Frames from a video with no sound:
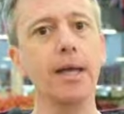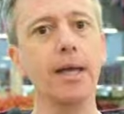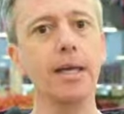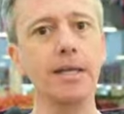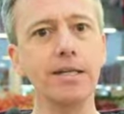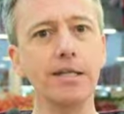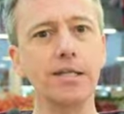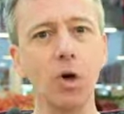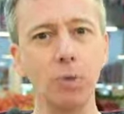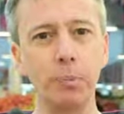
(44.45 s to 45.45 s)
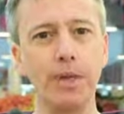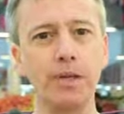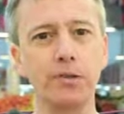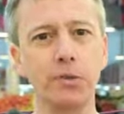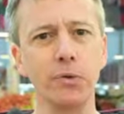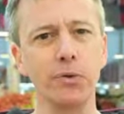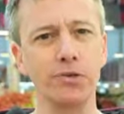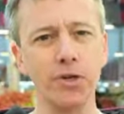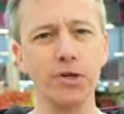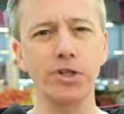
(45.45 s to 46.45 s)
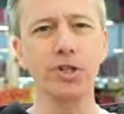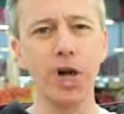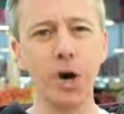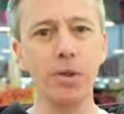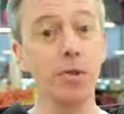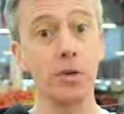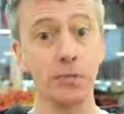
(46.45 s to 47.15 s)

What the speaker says: In his opening to the church in Corinth,